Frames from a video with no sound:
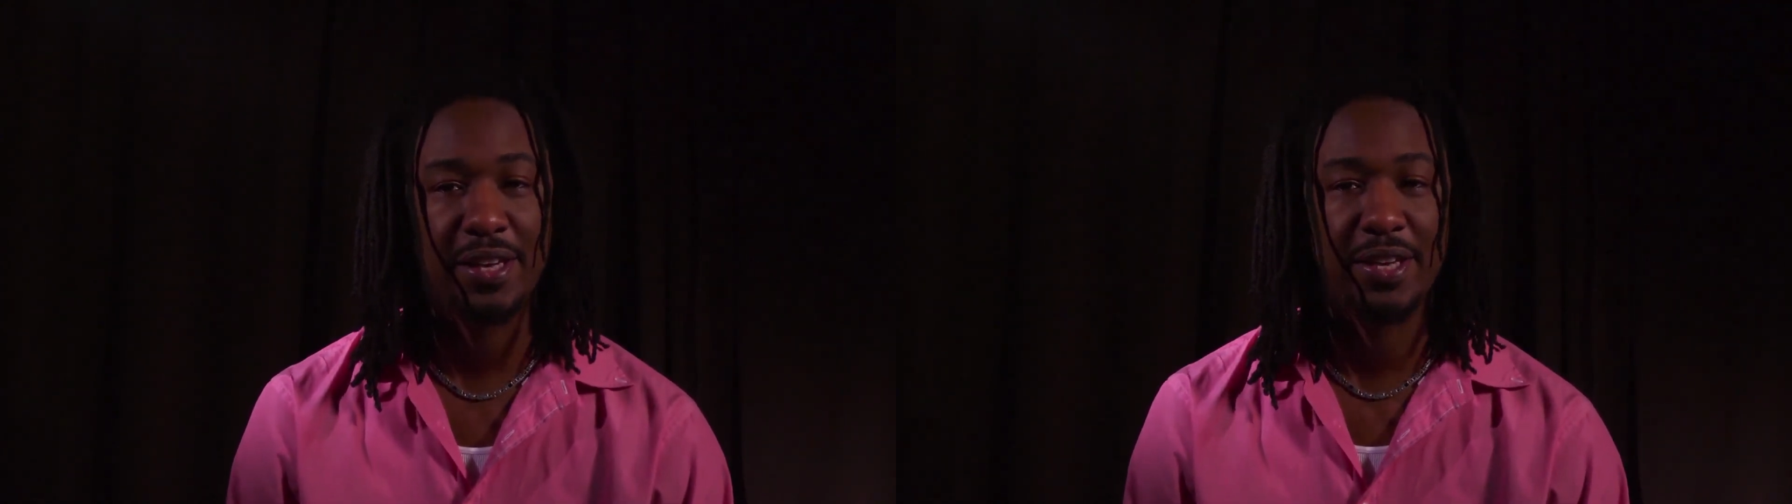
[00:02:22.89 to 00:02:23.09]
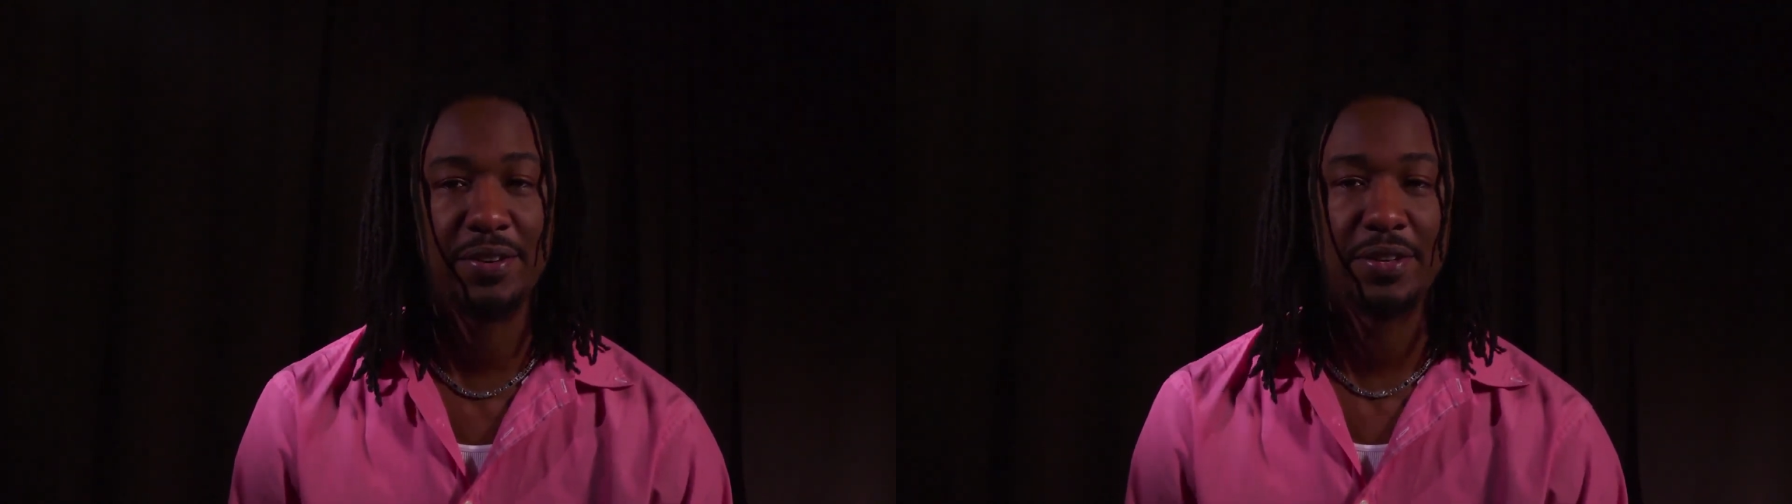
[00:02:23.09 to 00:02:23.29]

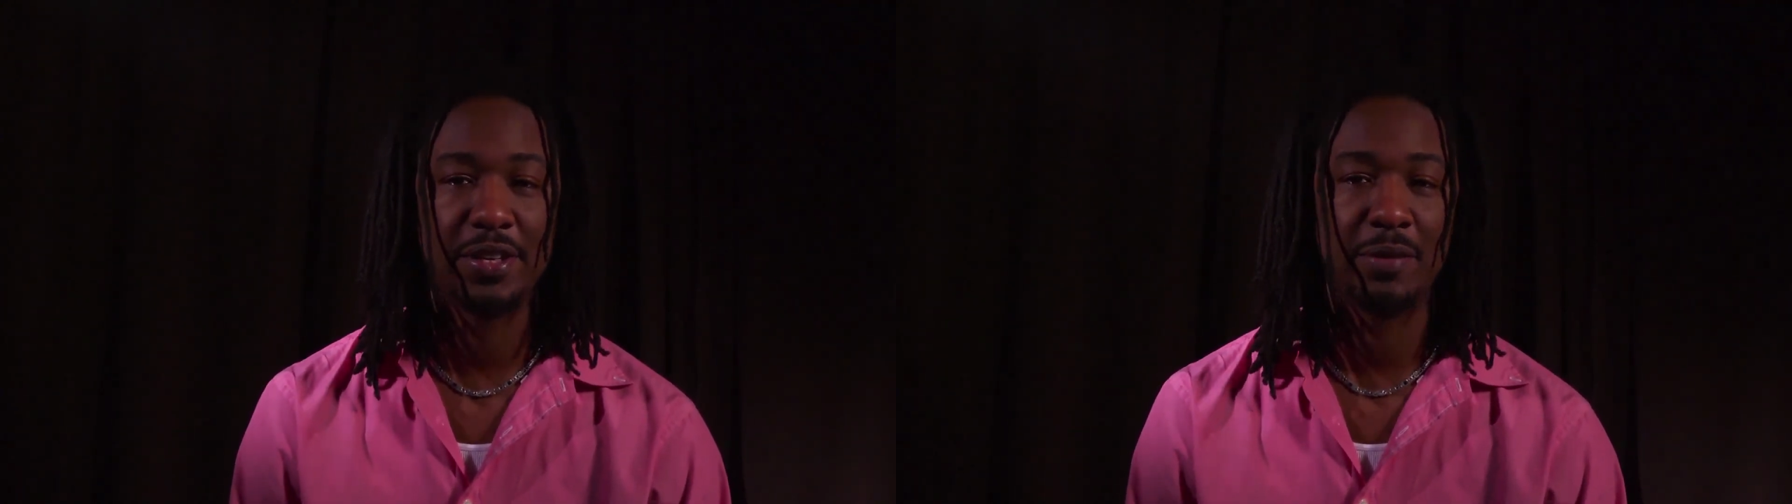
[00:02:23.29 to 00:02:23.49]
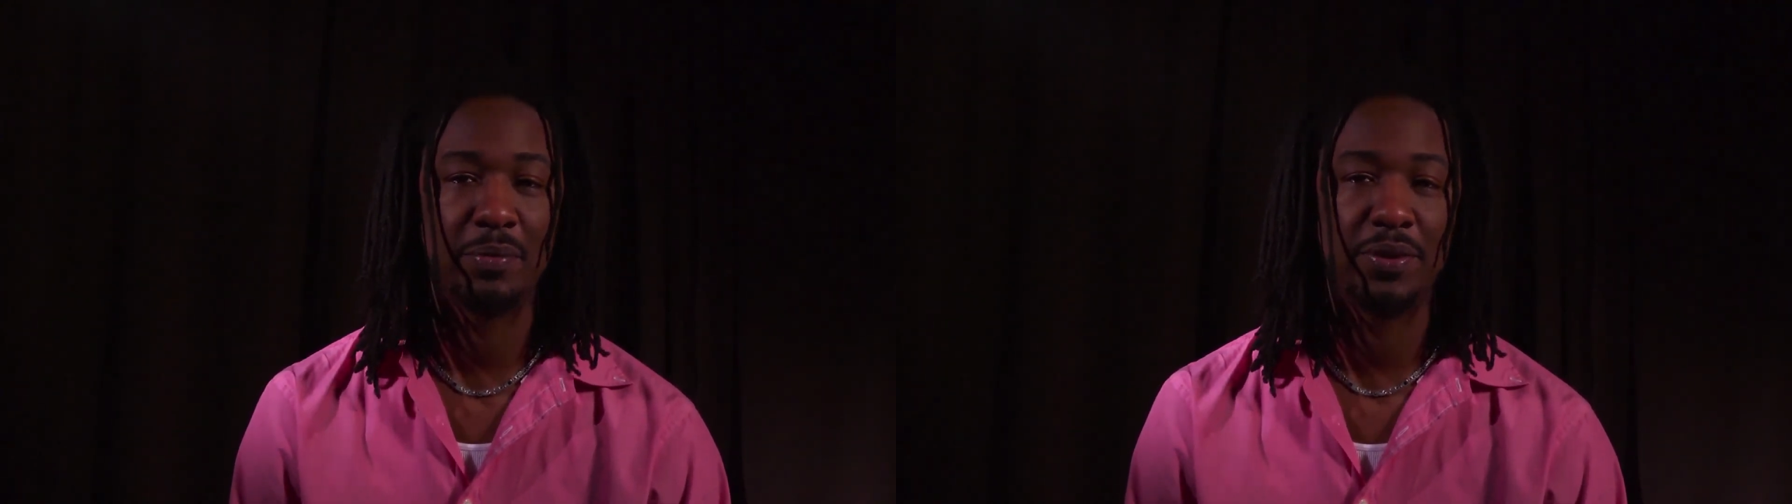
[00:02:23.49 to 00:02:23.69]
leader in the
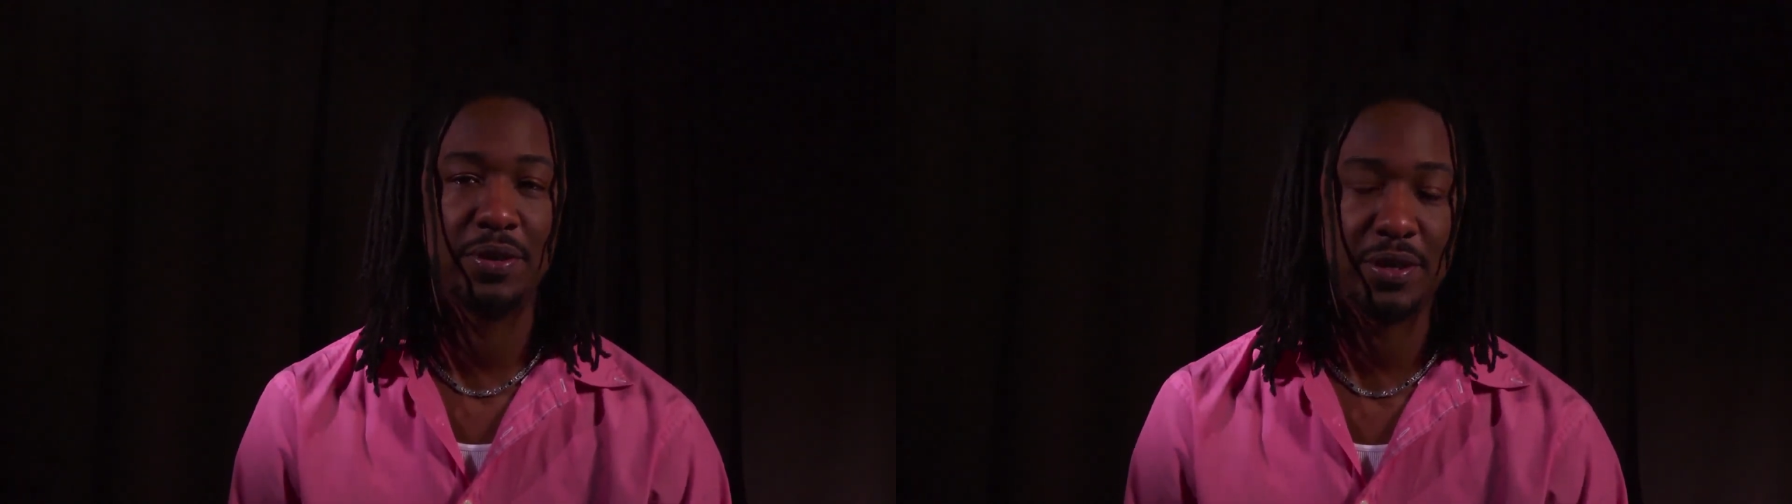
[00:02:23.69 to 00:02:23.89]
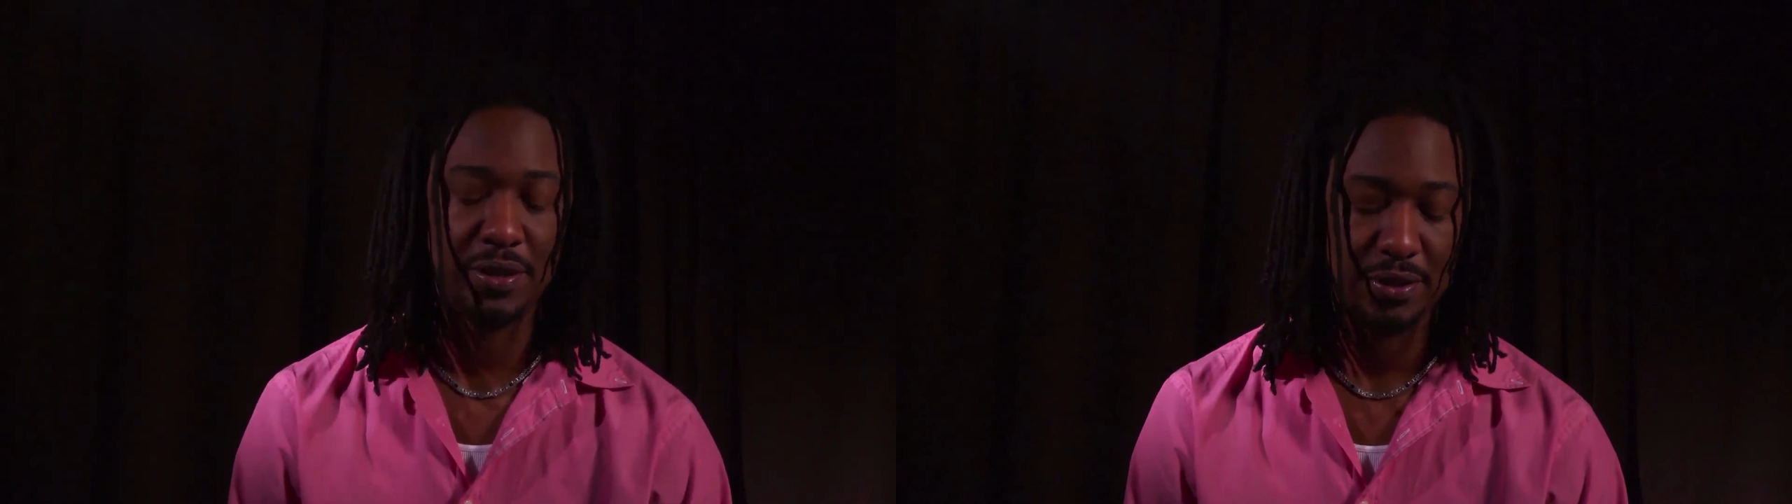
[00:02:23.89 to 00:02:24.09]

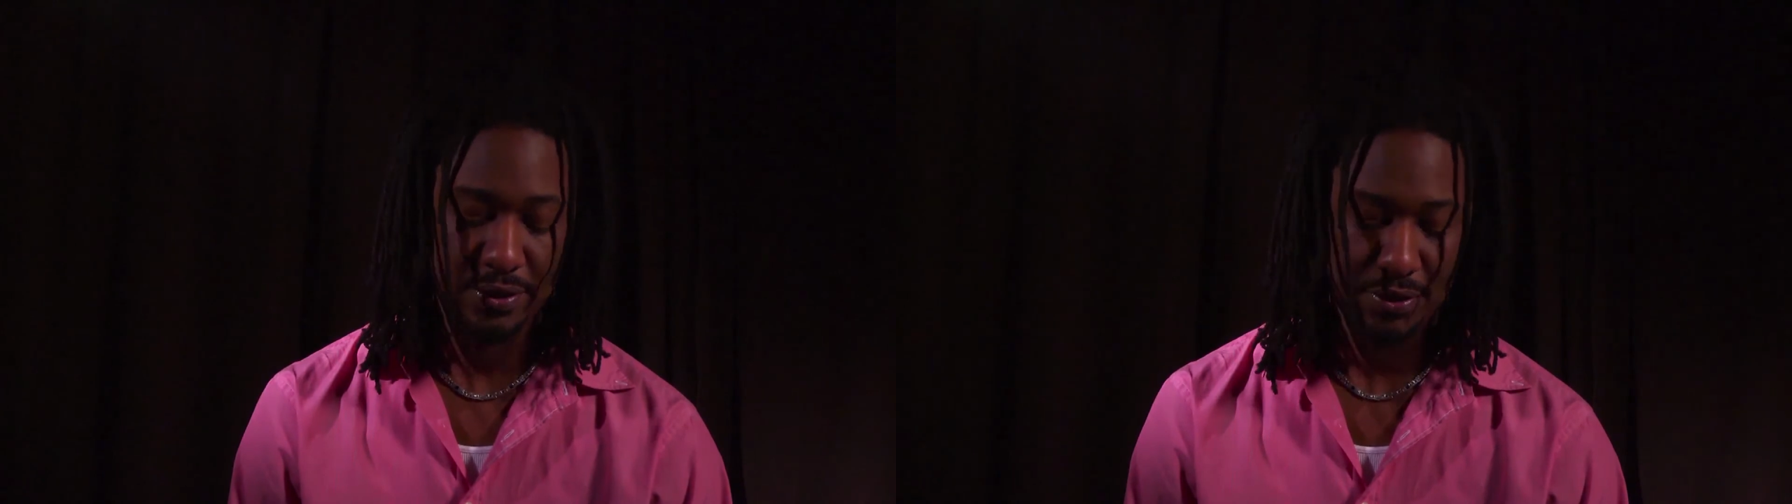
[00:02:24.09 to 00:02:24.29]
community.